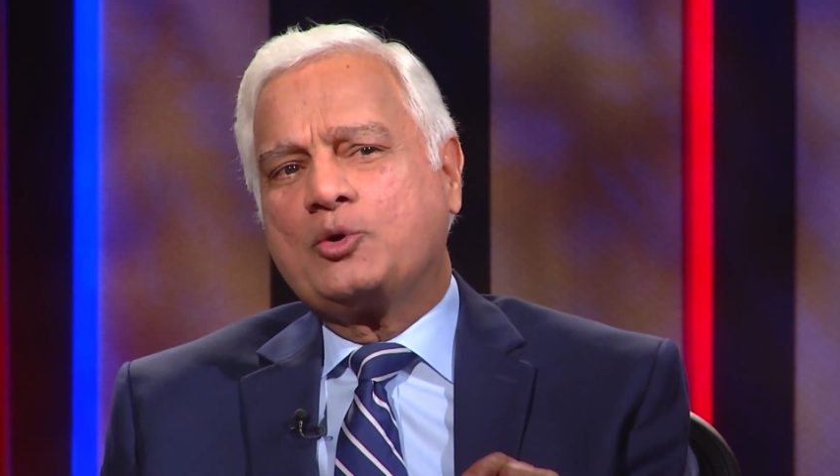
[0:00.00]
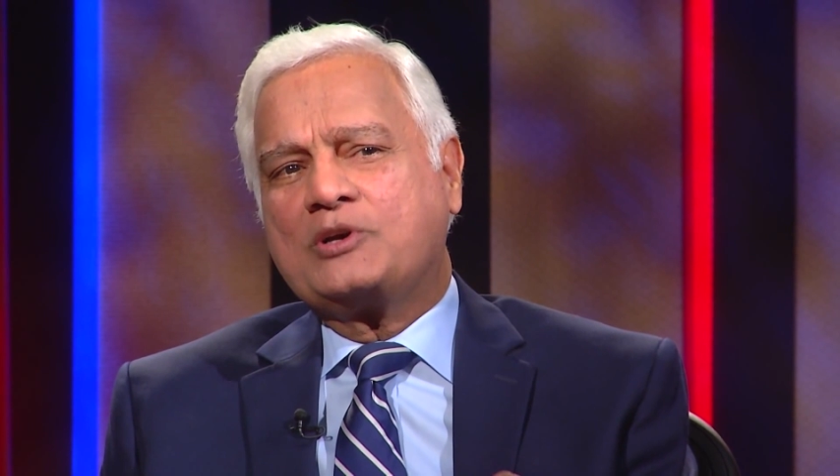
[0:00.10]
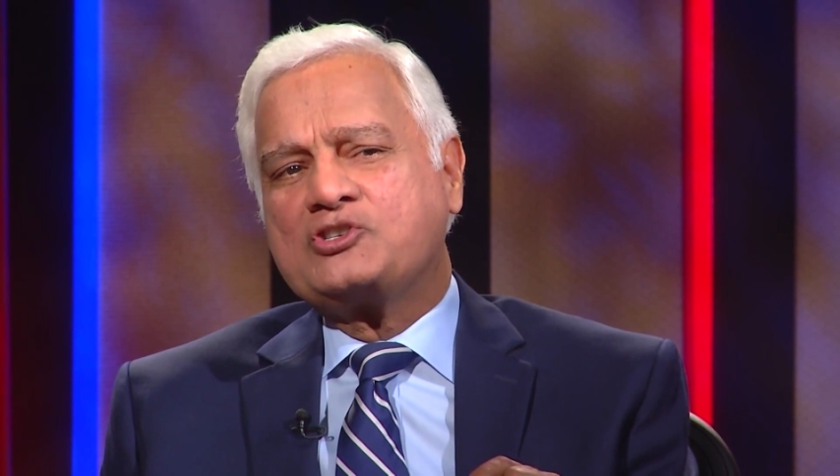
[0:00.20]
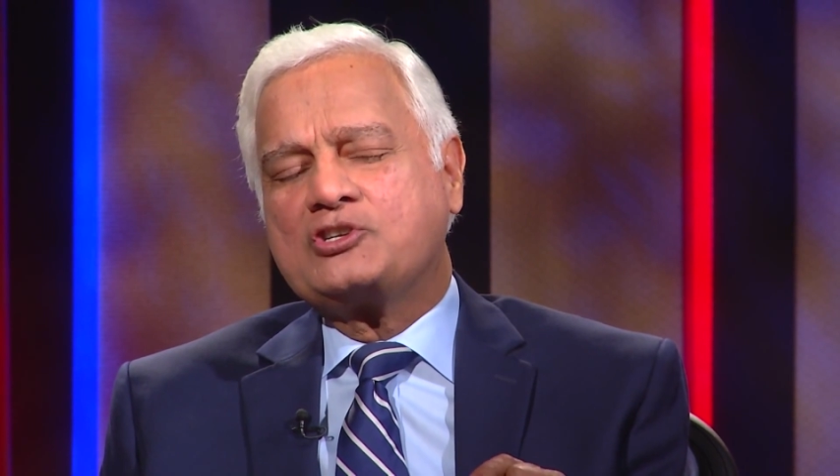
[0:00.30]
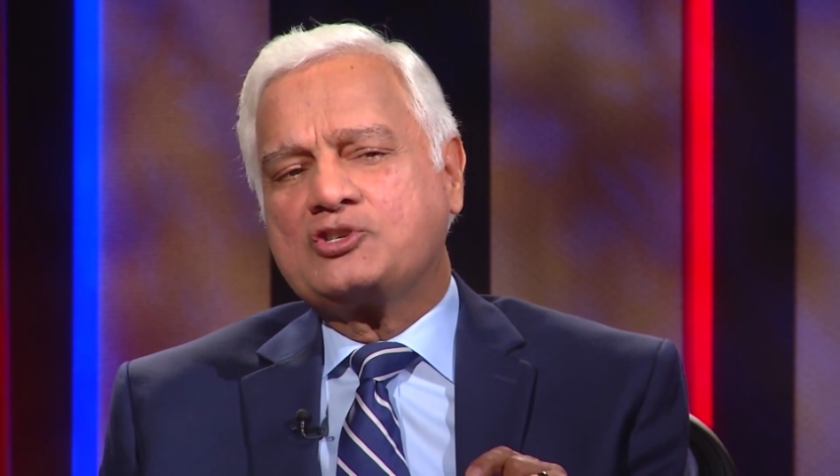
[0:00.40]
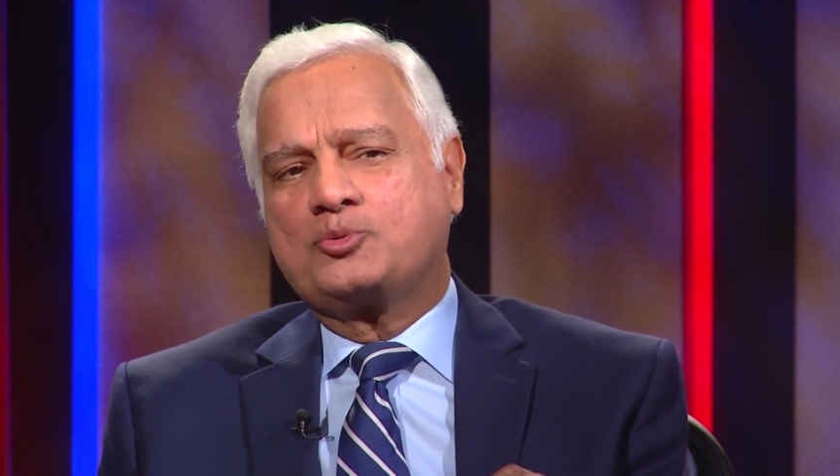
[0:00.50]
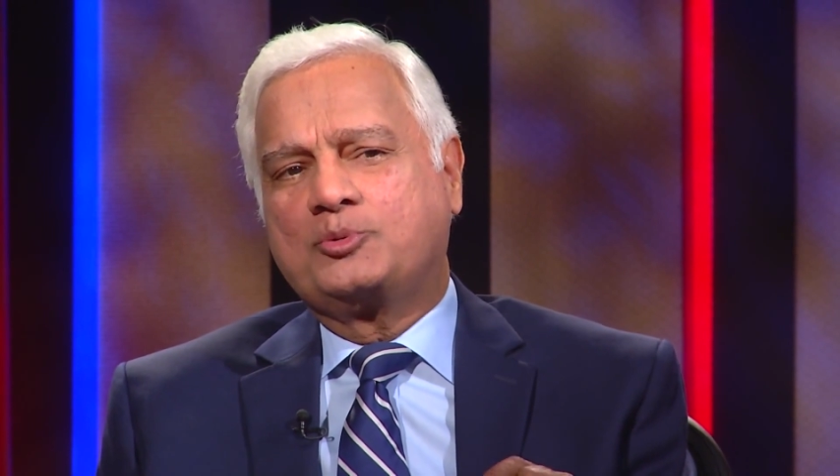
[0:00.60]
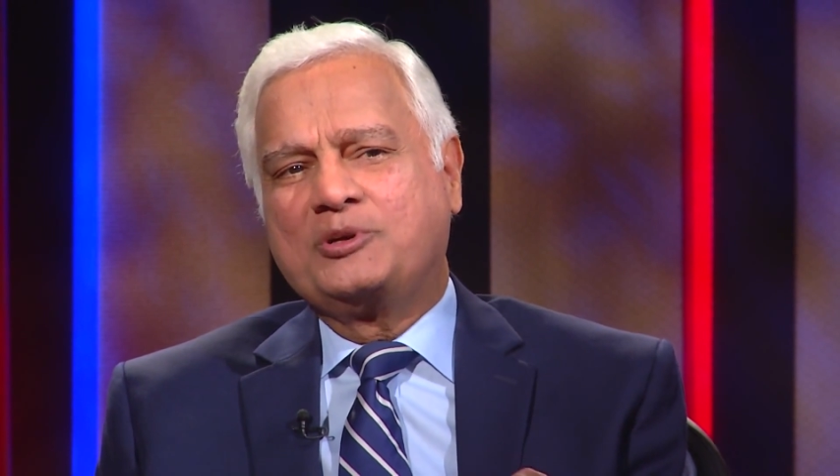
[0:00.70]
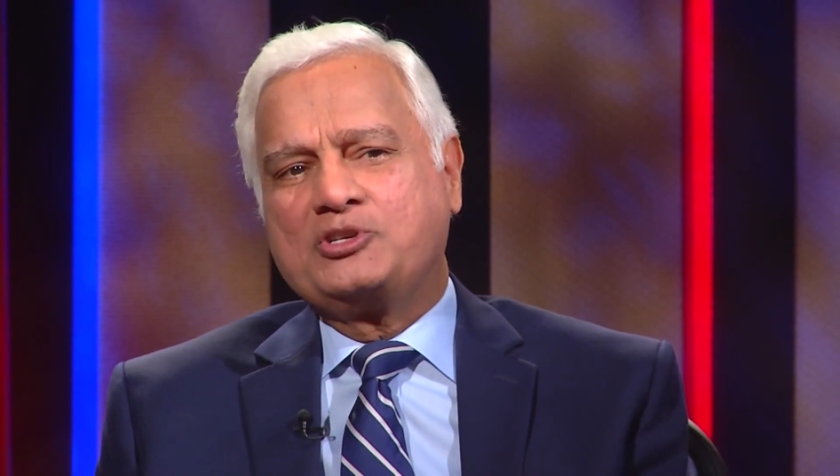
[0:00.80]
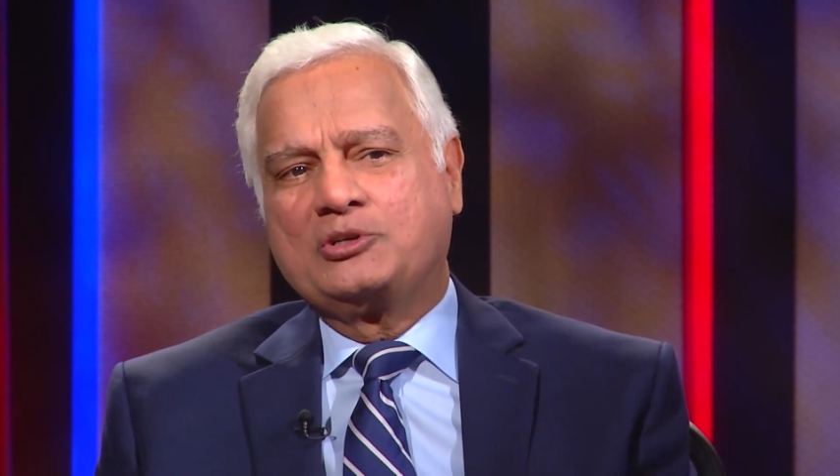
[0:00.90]
questions with
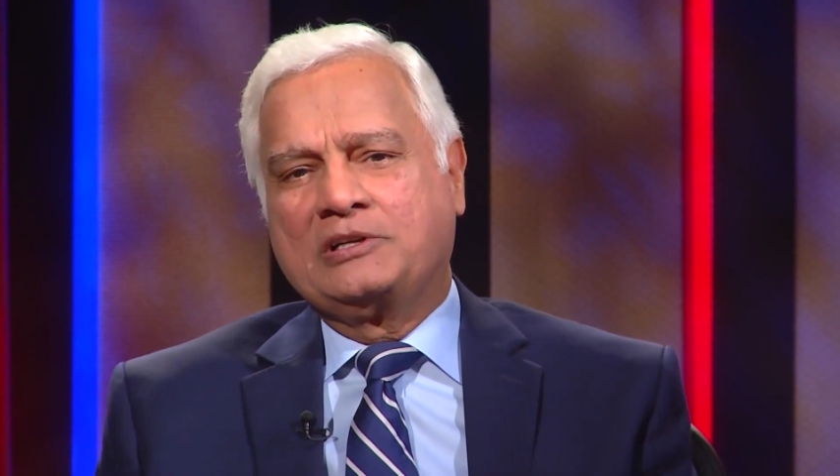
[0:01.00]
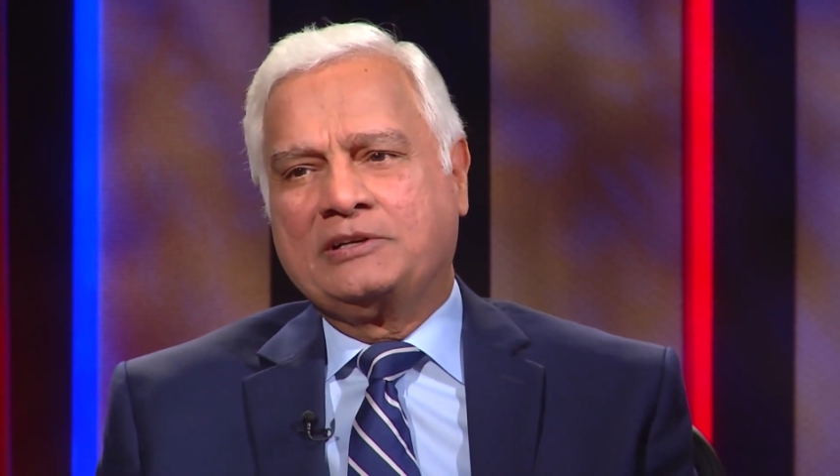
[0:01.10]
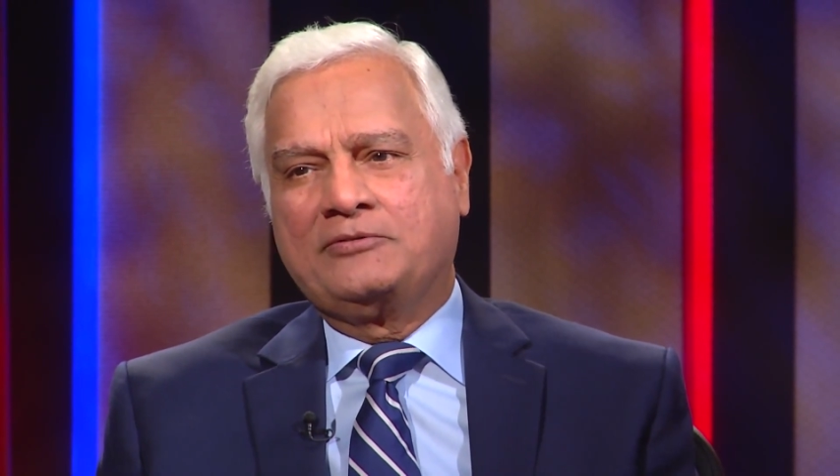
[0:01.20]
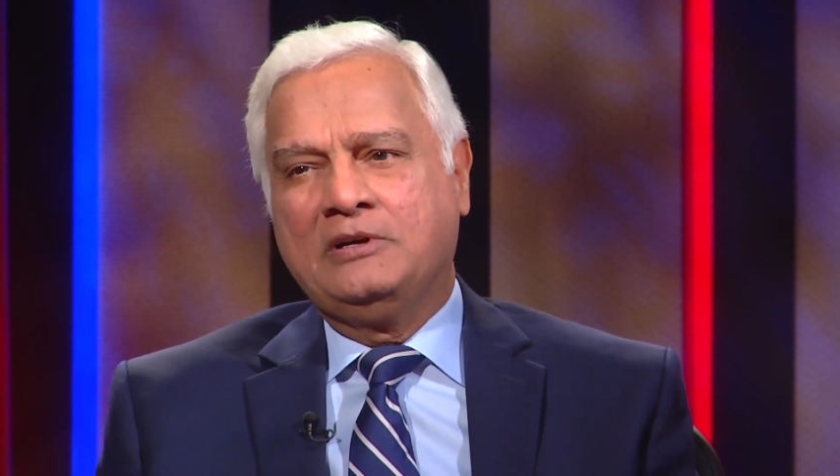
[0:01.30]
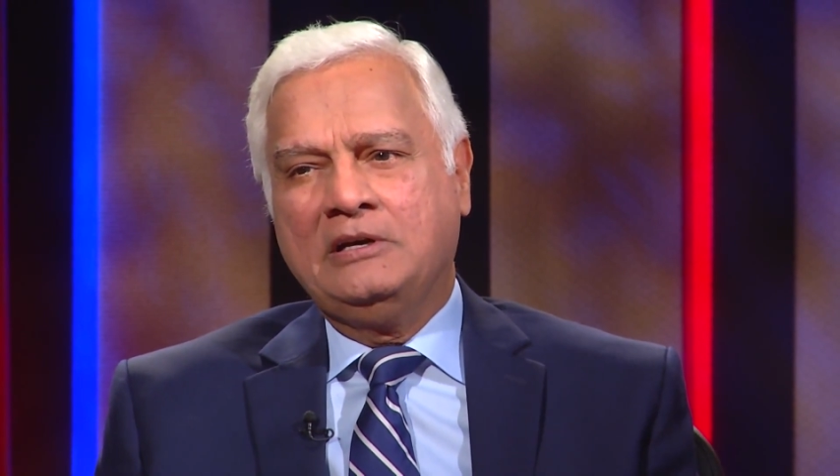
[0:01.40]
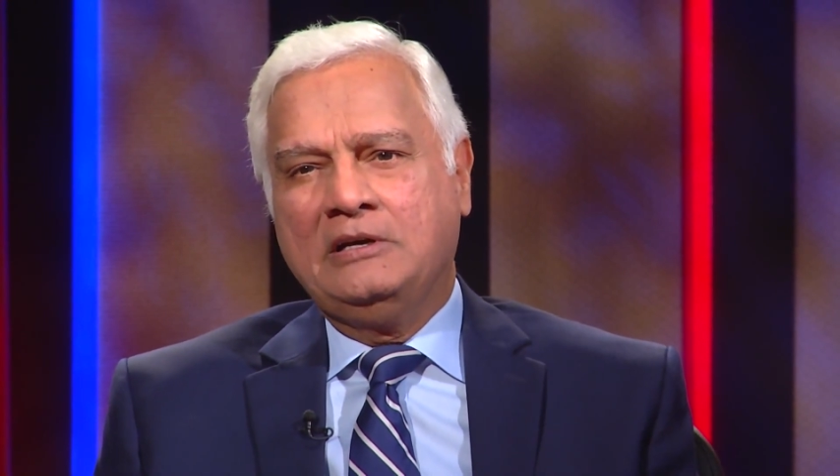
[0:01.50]
which you live,